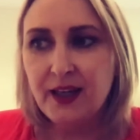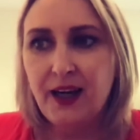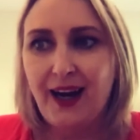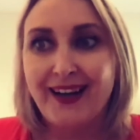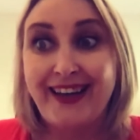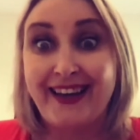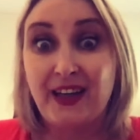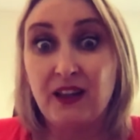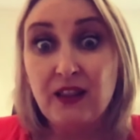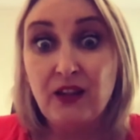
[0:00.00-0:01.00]
are getting a
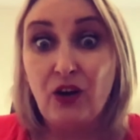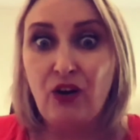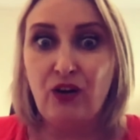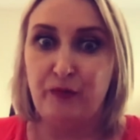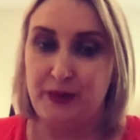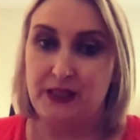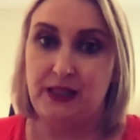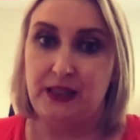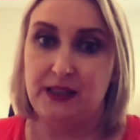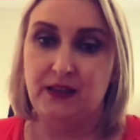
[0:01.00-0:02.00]
lot of
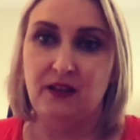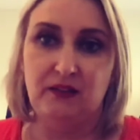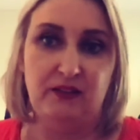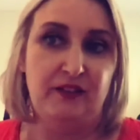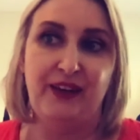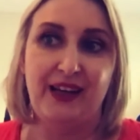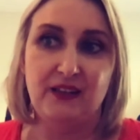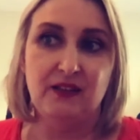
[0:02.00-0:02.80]
business, and then, in fact,